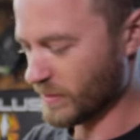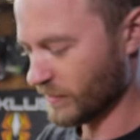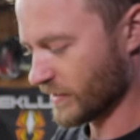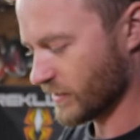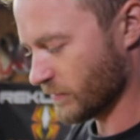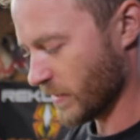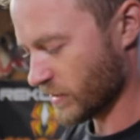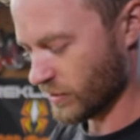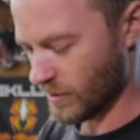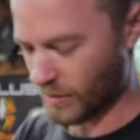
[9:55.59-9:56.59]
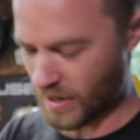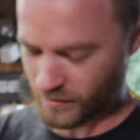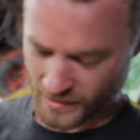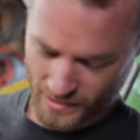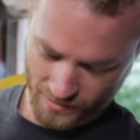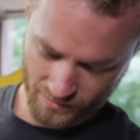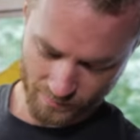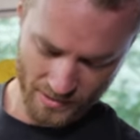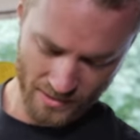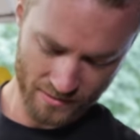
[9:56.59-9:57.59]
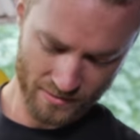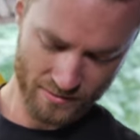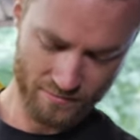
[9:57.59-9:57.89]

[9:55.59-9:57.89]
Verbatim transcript: build this suspension arm around it, and it'll be